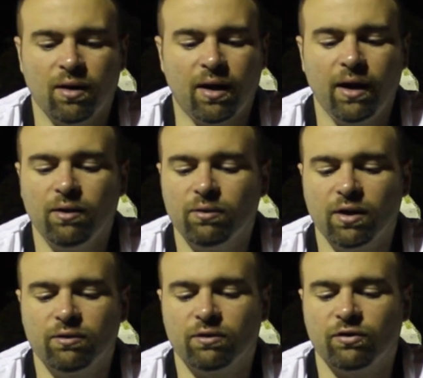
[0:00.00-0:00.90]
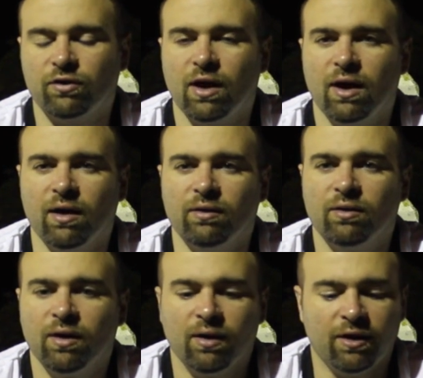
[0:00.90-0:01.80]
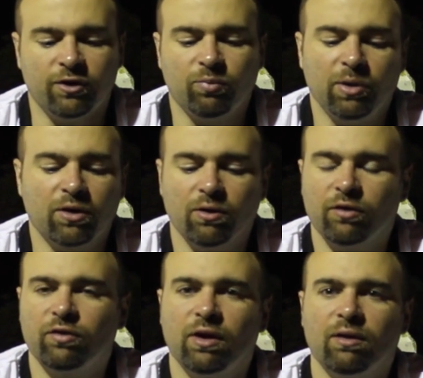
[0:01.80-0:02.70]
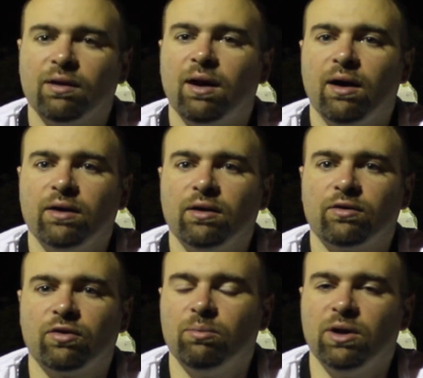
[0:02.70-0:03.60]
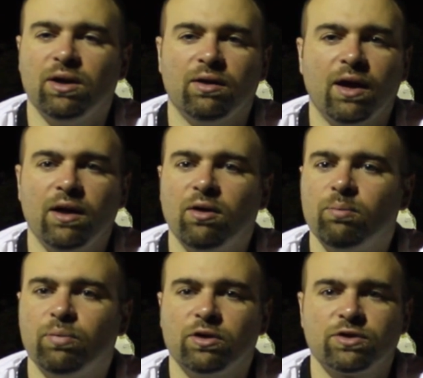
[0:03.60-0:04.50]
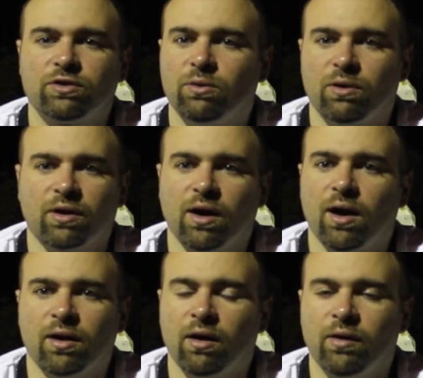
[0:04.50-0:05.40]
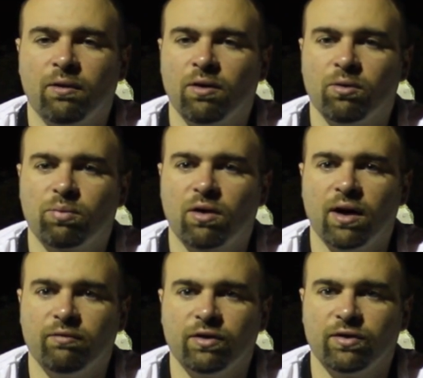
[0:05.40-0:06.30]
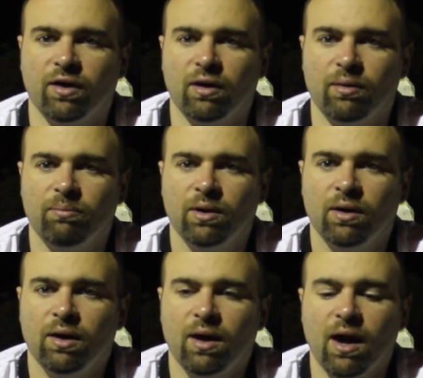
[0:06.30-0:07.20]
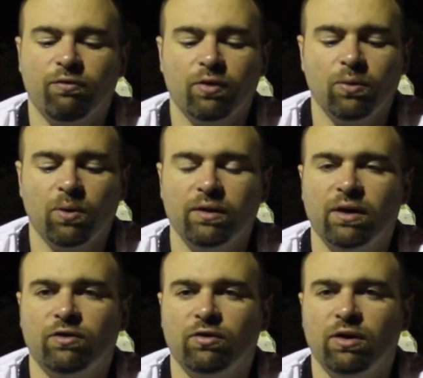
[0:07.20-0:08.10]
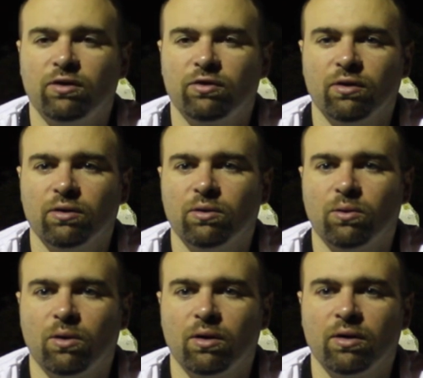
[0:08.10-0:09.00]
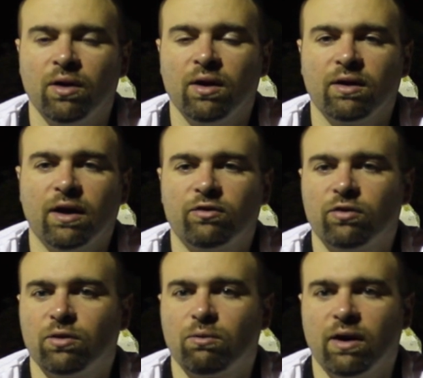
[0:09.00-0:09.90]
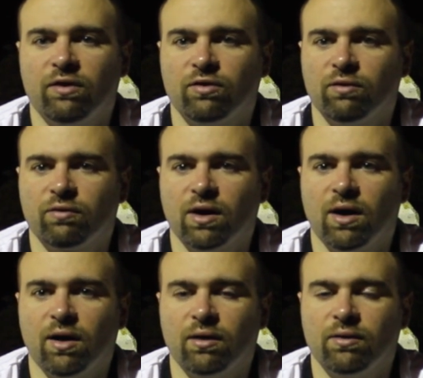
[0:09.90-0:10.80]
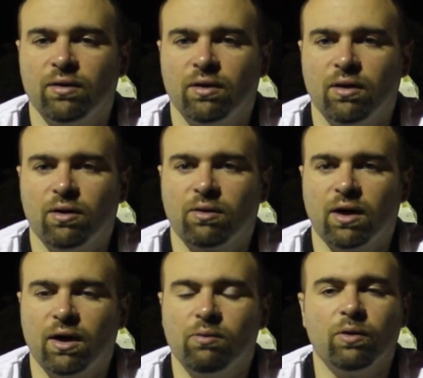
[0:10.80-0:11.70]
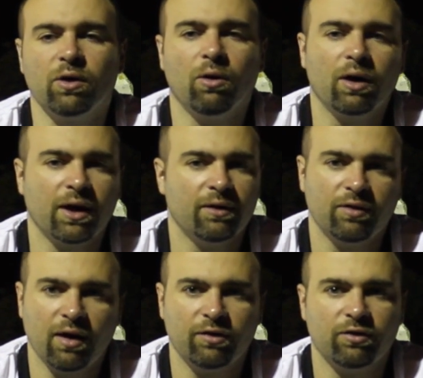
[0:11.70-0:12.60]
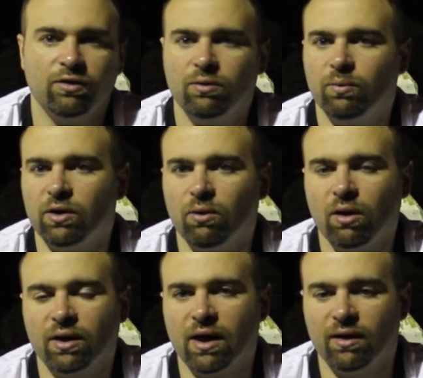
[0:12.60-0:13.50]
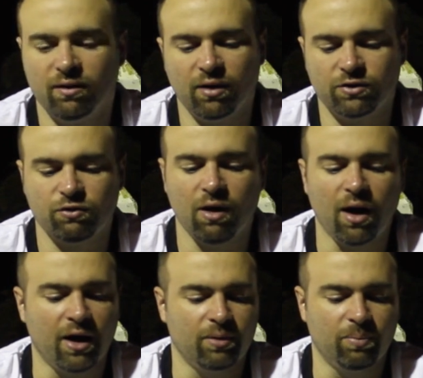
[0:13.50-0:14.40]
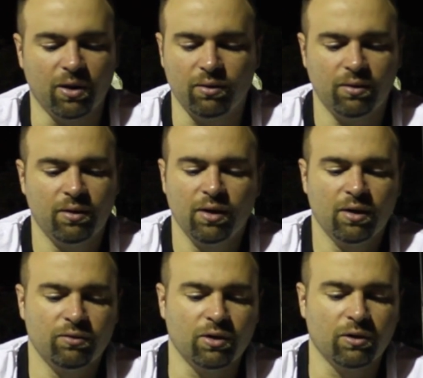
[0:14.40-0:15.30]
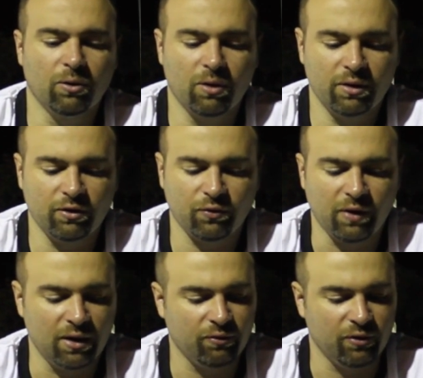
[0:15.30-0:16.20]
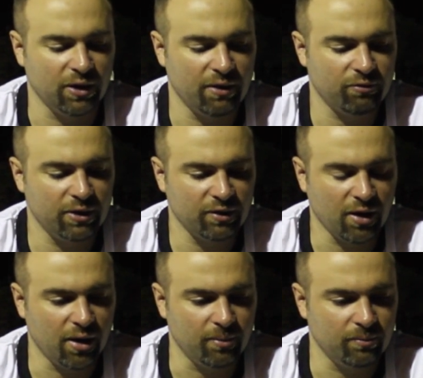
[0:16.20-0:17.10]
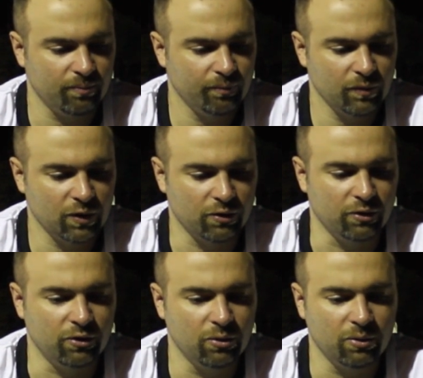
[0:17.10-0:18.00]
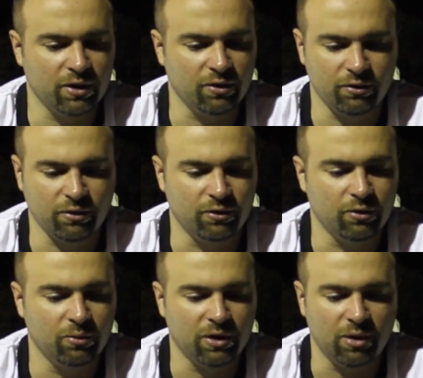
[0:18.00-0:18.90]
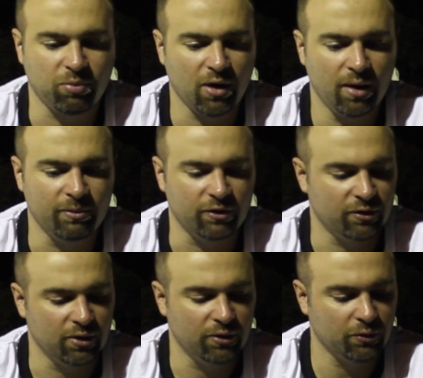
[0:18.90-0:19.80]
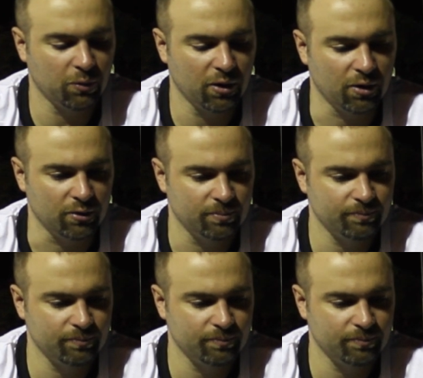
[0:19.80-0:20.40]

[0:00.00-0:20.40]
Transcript: I don't understand. It's because they're lying to me and they don't push toward God on their own private time. Everyone that seeks the Lord gets the grace of God. Okay? We all get tested, we all get tried, but the Lord is faithful every time to do what He promised in His Word.